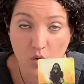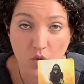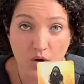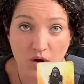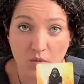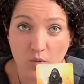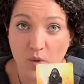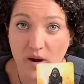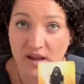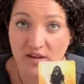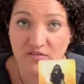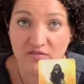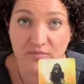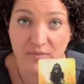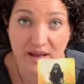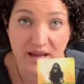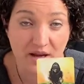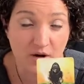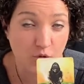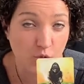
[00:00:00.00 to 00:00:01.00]
or way of
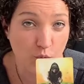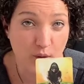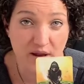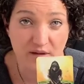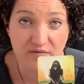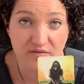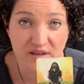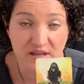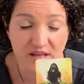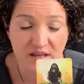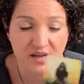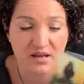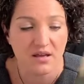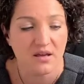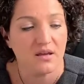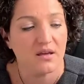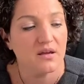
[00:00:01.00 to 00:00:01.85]
being or way of thinking